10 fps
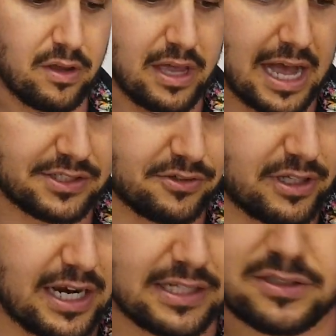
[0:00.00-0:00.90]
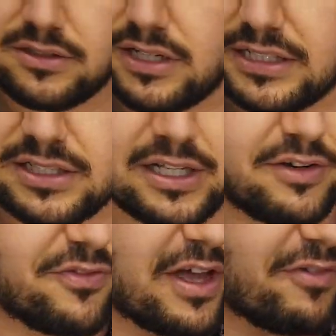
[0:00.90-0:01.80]
yeah, it's really nice clean
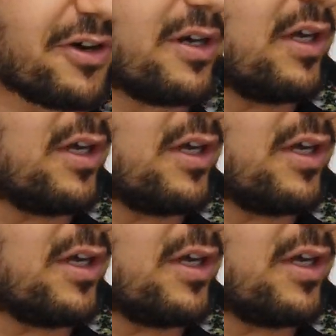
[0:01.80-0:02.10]
flavor.